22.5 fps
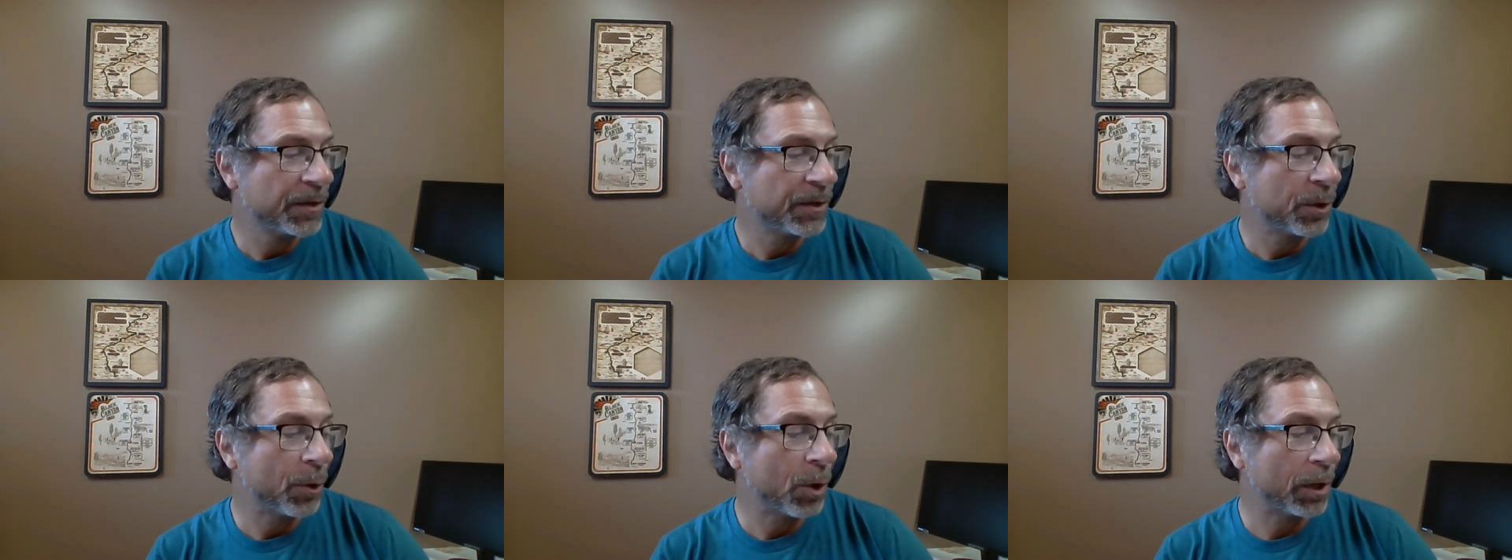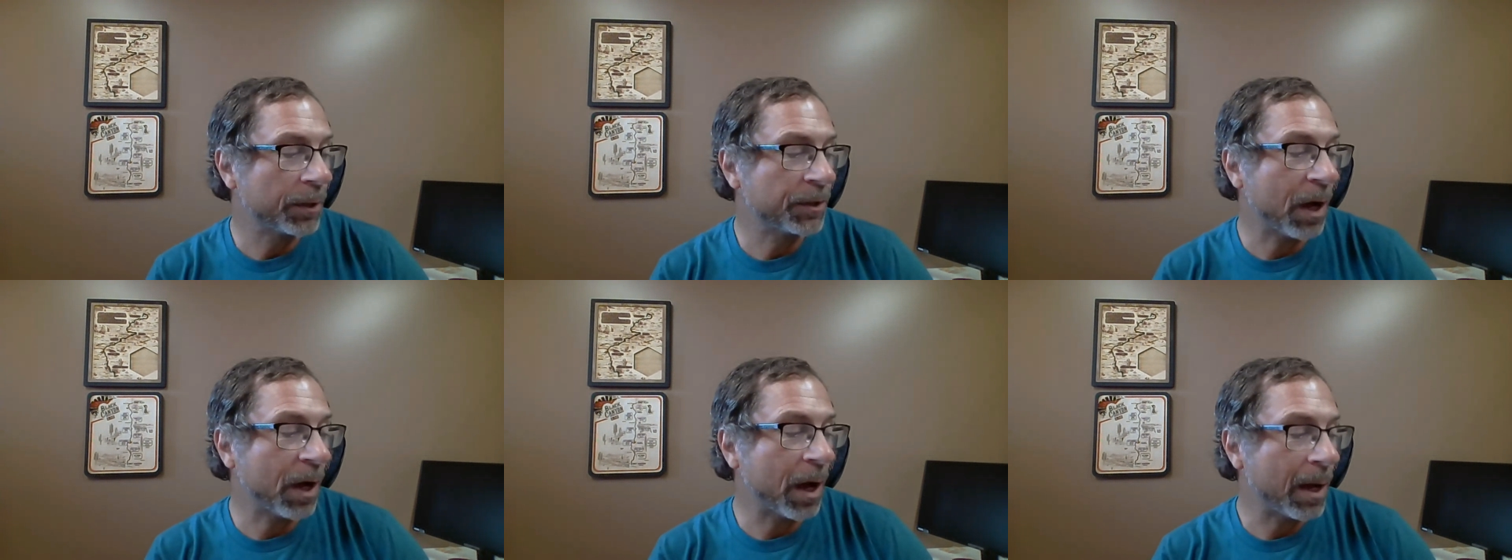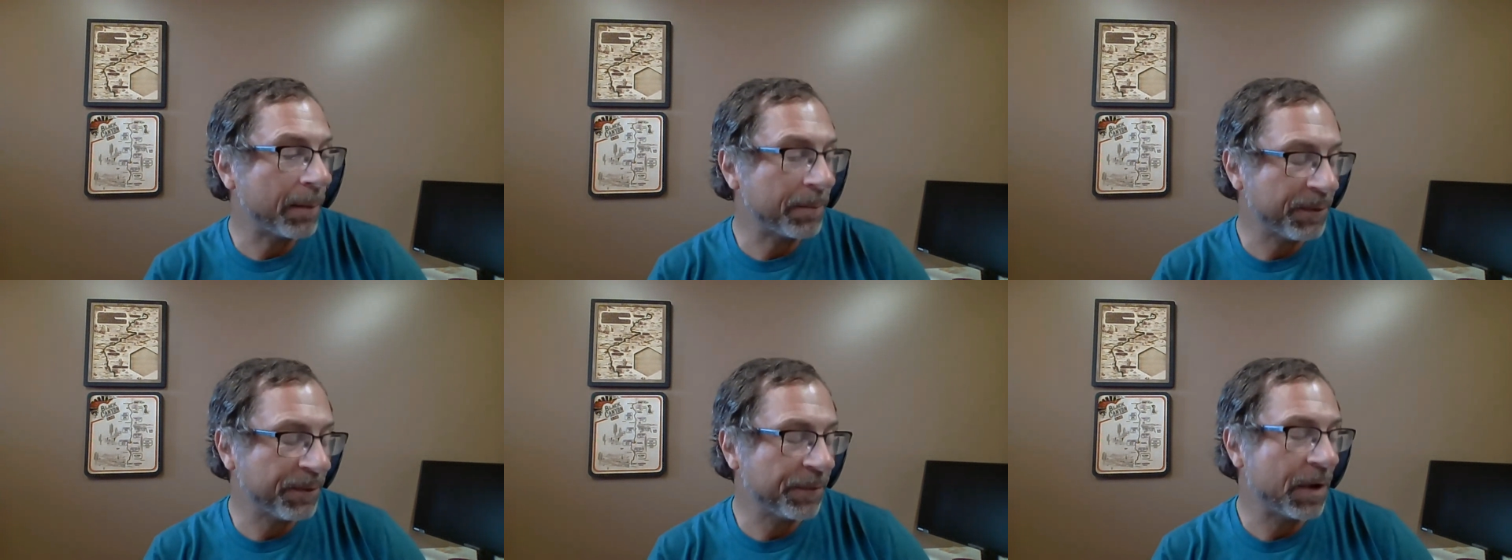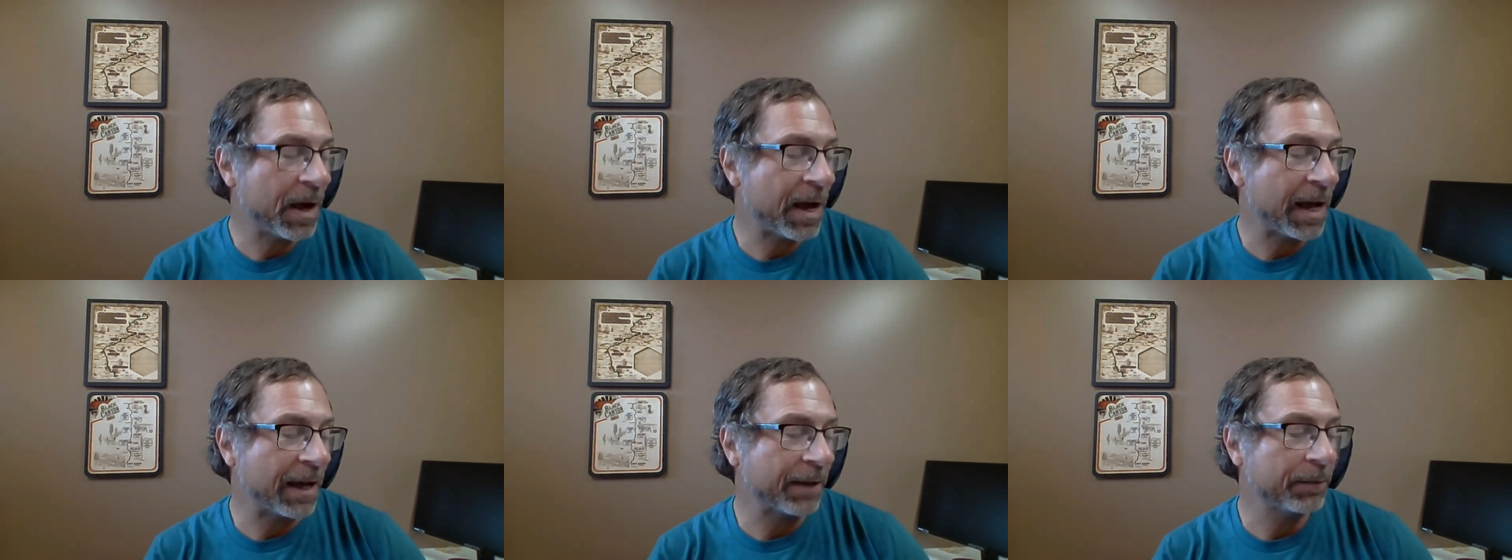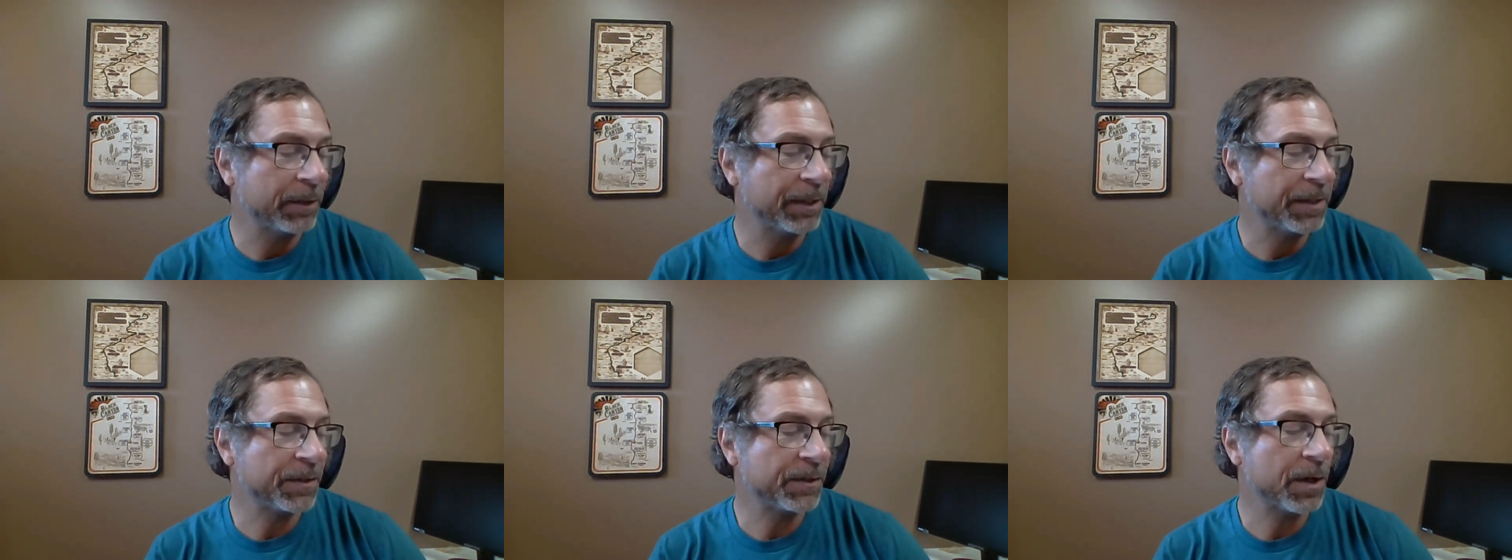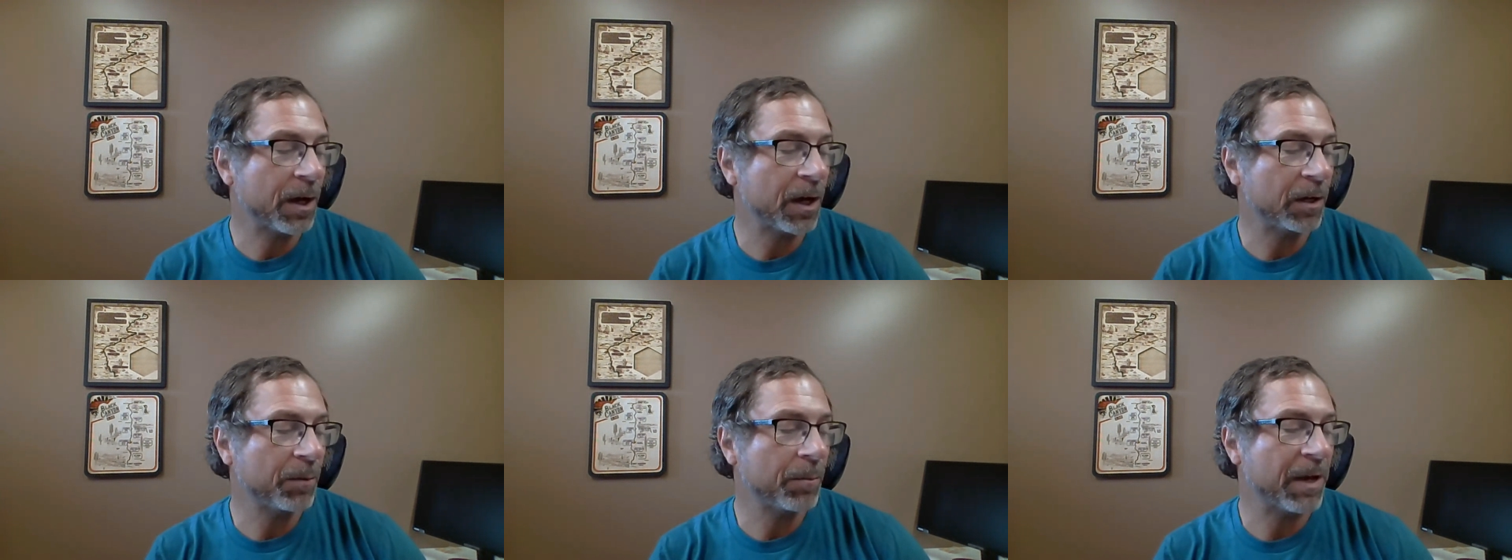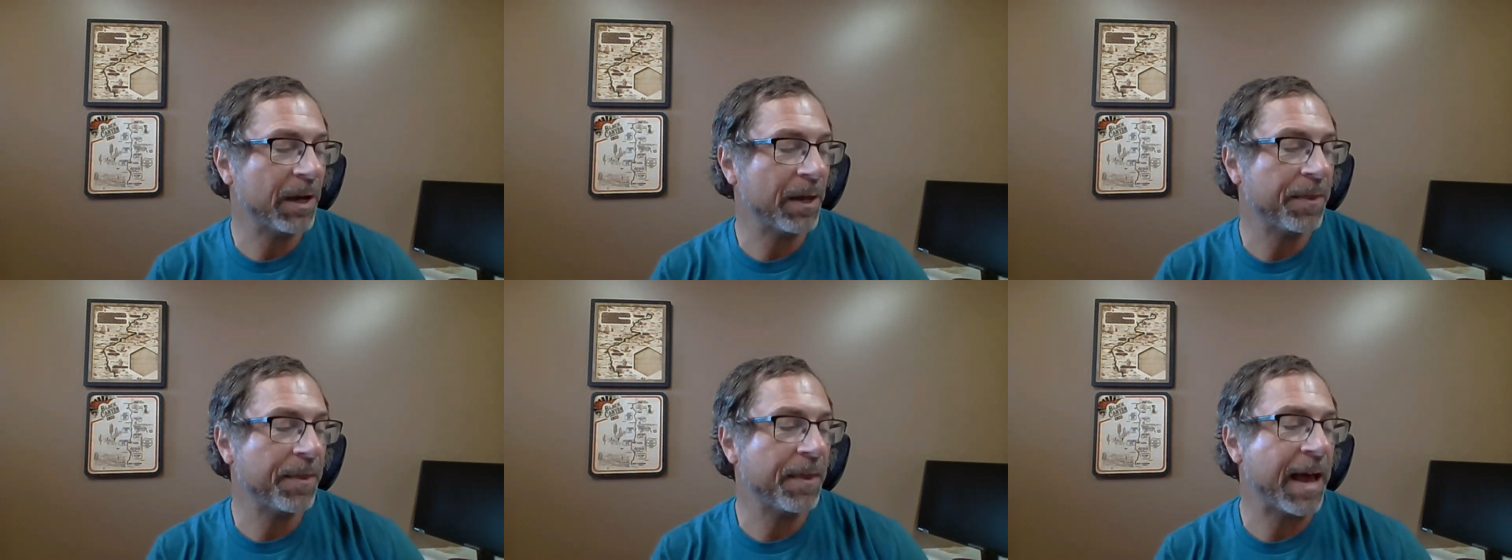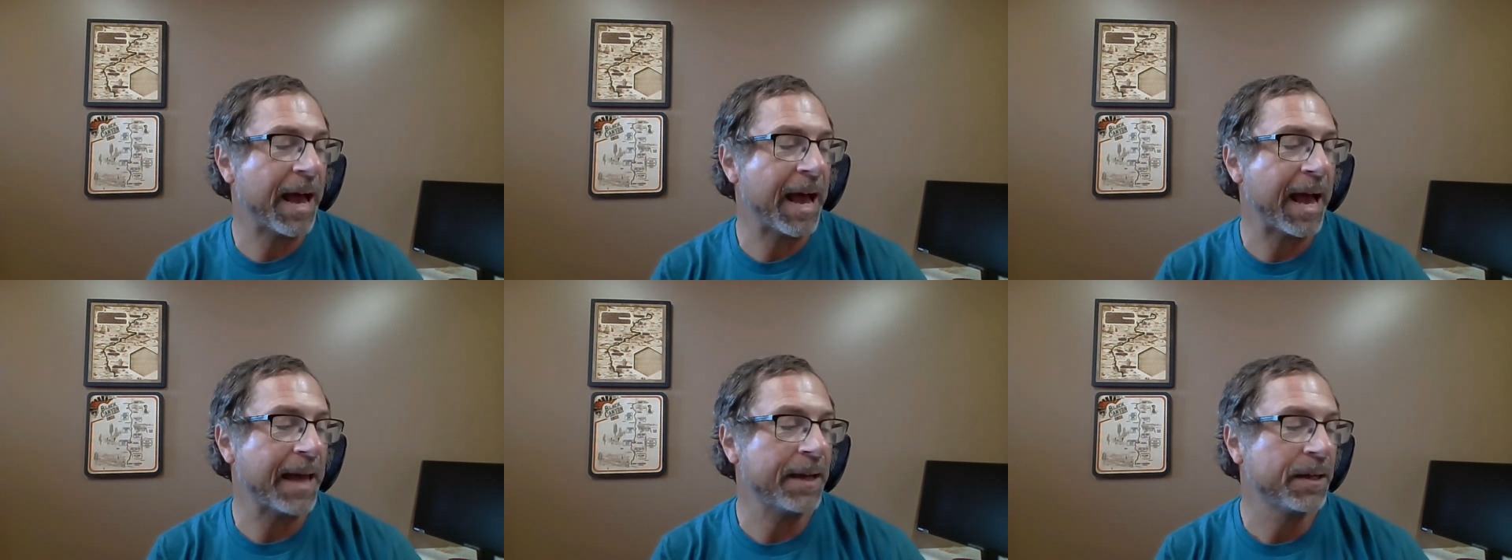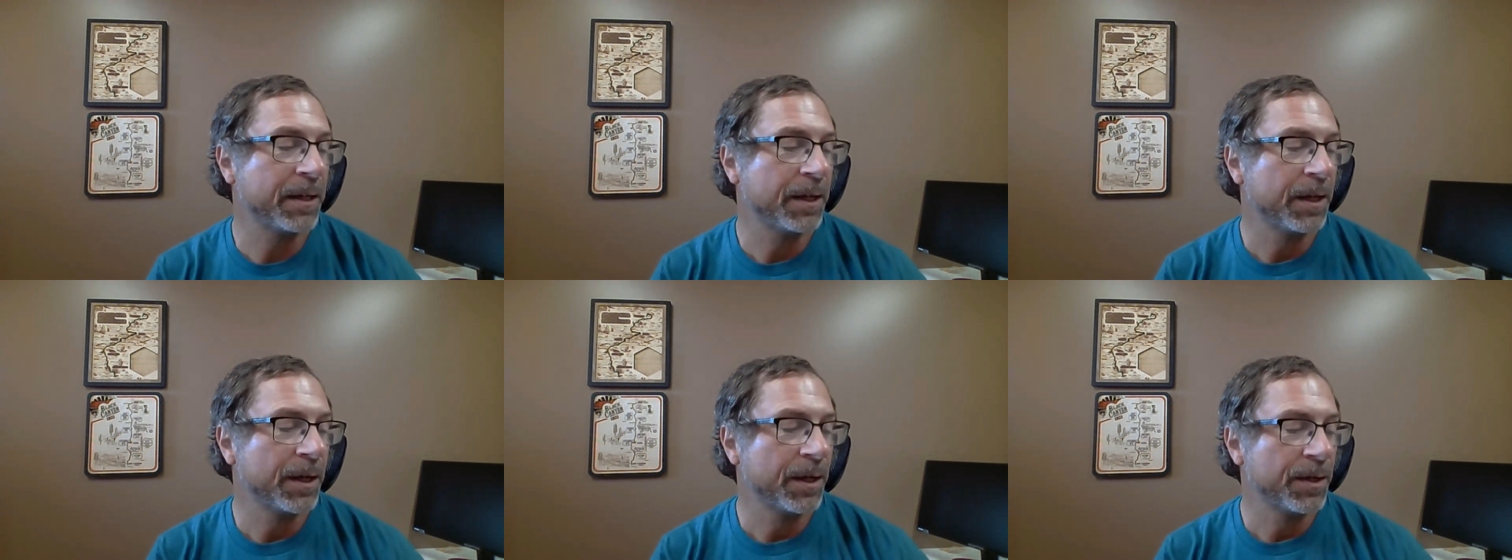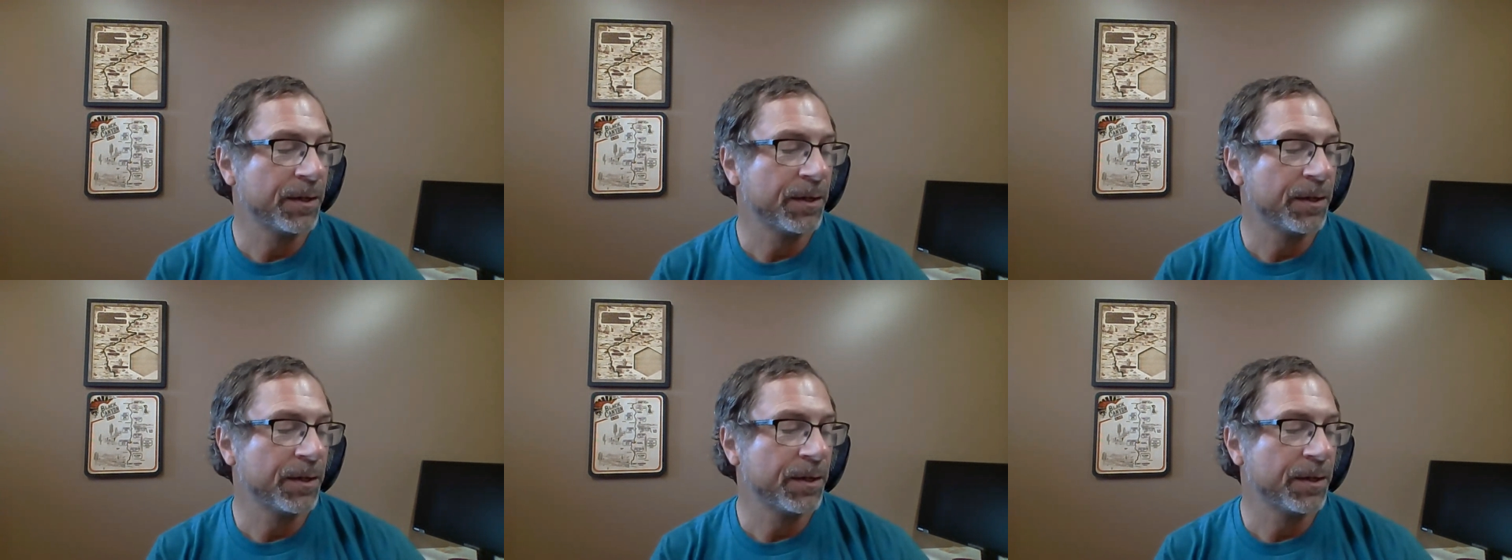So our top five, let's talk about that.